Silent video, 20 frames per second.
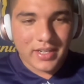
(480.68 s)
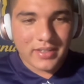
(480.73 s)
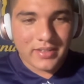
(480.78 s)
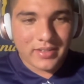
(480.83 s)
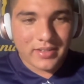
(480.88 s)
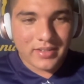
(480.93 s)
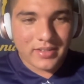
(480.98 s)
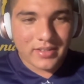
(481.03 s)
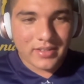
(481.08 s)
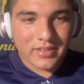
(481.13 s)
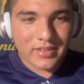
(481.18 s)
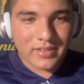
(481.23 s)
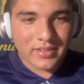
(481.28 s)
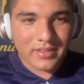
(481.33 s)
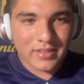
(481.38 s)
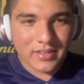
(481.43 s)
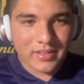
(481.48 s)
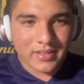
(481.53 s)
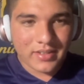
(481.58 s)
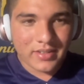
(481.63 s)
head.
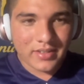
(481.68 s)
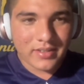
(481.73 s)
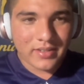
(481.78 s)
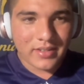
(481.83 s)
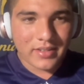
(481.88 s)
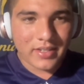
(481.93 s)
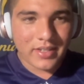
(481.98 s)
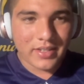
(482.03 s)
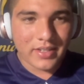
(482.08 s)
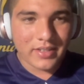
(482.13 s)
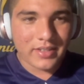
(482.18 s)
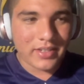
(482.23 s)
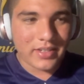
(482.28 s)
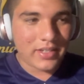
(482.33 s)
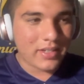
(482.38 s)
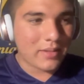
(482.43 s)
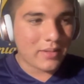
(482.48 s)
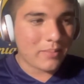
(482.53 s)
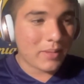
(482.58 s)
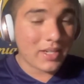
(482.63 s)
And
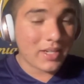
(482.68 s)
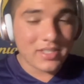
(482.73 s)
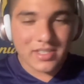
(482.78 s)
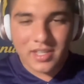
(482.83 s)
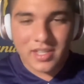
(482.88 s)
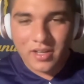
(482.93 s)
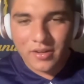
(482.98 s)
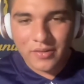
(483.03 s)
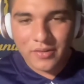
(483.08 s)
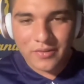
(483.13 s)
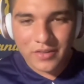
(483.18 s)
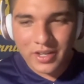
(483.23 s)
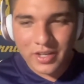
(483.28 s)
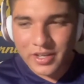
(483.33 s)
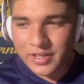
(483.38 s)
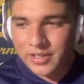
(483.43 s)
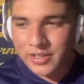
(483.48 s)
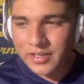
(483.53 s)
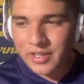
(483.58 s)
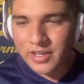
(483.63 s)
myself and
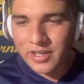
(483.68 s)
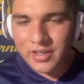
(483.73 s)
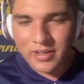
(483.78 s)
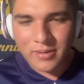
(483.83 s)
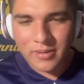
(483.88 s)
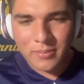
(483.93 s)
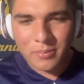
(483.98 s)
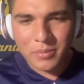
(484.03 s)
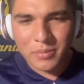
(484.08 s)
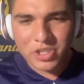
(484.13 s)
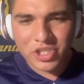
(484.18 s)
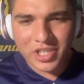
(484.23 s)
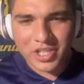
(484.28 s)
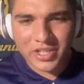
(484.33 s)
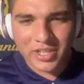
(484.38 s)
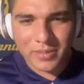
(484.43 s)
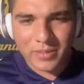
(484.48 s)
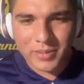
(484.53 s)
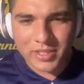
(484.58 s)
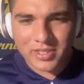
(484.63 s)

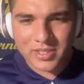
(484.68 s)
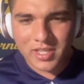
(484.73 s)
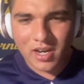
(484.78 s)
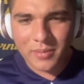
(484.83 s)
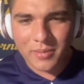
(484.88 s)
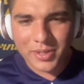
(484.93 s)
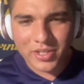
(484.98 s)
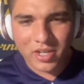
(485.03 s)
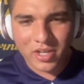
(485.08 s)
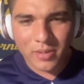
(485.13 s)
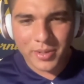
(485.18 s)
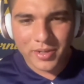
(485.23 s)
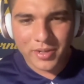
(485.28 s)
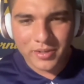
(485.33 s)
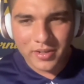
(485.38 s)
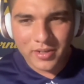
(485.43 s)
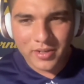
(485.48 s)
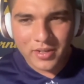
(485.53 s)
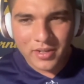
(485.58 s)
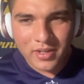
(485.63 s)
Michigan commit Tommy
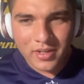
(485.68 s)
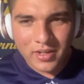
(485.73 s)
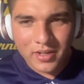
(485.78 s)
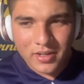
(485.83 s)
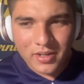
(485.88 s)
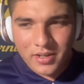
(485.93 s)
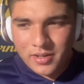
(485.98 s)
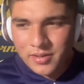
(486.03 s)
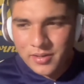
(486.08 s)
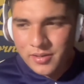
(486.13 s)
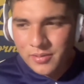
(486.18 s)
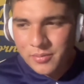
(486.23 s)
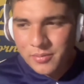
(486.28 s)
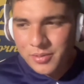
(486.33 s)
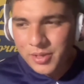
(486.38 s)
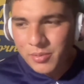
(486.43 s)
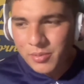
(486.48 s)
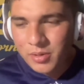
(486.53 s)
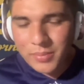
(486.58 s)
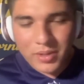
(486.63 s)
Doman, we were
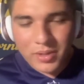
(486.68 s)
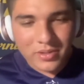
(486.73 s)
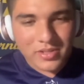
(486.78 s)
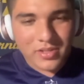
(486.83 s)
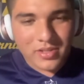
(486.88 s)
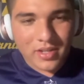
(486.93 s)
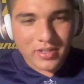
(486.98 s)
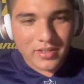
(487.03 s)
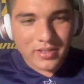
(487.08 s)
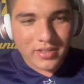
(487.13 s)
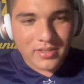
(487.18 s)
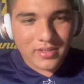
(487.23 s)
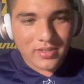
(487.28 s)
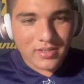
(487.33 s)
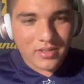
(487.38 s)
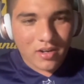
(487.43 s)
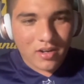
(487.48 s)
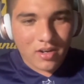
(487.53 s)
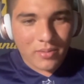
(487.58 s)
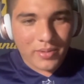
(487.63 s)
both selected as
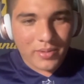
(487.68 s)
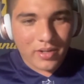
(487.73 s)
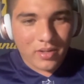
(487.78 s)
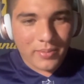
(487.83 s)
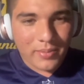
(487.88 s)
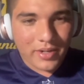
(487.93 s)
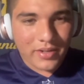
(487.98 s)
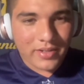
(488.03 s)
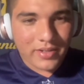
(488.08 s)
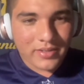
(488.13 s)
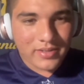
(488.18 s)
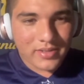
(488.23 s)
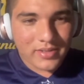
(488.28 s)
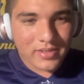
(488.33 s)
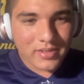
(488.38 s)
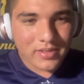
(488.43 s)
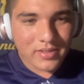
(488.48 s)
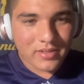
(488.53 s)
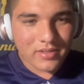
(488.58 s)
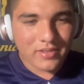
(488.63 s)
Army All-Americans,
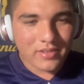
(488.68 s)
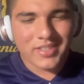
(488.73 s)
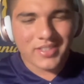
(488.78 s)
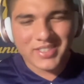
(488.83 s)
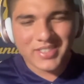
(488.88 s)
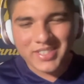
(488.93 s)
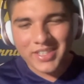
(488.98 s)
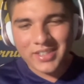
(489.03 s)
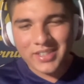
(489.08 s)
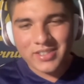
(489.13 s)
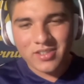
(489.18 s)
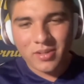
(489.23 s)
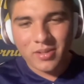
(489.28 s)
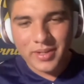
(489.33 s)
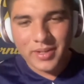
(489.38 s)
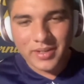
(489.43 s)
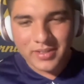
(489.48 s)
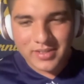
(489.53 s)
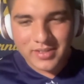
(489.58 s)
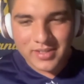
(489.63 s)
or Adidas
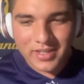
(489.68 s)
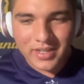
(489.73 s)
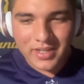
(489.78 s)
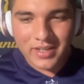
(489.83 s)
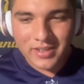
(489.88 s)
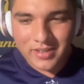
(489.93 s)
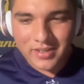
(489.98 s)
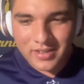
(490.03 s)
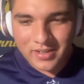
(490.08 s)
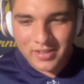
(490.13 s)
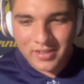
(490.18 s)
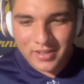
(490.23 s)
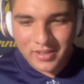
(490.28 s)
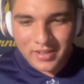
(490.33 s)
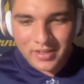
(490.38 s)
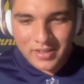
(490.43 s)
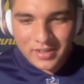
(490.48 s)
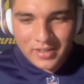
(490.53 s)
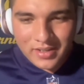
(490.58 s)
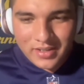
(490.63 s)
All-Americans now.
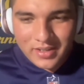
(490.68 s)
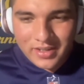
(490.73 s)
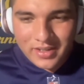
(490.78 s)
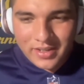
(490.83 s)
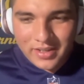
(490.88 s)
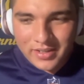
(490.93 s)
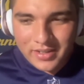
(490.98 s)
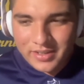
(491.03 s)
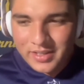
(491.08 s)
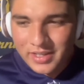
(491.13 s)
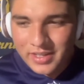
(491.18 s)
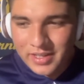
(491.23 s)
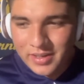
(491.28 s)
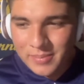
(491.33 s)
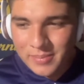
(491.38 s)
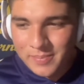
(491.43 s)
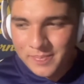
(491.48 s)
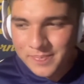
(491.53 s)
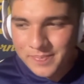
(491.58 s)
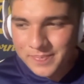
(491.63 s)
And
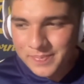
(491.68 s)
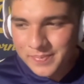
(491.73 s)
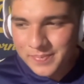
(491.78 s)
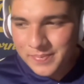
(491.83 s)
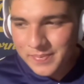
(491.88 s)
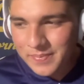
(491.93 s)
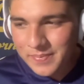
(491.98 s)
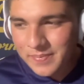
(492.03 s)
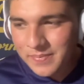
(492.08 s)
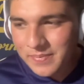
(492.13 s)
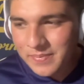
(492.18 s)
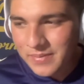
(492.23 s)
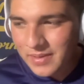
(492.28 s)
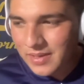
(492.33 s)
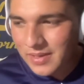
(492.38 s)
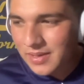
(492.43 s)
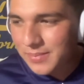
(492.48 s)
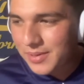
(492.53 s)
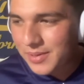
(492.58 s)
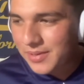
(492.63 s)
I
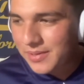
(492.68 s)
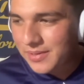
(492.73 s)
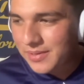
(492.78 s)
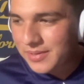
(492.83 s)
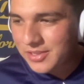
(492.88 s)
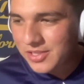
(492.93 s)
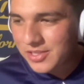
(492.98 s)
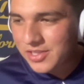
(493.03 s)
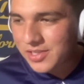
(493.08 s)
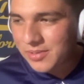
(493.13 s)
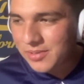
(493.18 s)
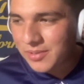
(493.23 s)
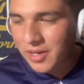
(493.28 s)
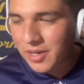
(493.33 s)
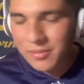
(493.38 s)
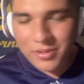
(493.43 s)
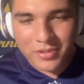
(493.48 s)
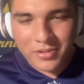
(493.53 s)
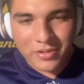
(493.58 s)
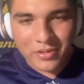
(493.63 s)
mean, just
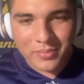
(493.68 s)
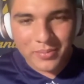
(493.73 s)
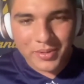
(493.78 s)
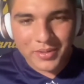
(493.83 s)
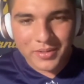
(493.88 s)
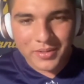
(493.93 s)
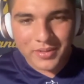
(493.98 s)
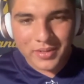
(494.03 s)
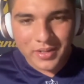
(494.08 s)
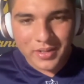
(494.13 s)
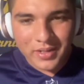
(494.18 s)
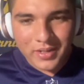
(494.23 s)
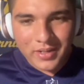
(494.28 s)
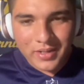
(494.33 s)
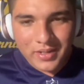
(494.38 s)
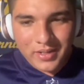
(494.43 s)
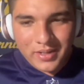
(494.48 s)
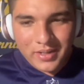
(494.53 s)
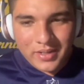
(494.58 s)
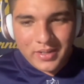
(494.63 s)
throughout recruitment.
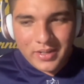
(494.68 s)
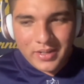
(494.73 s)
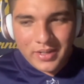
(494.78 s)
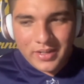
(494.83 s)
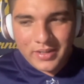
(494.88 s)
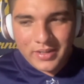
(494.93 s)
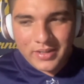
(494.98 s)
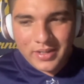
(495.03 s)
And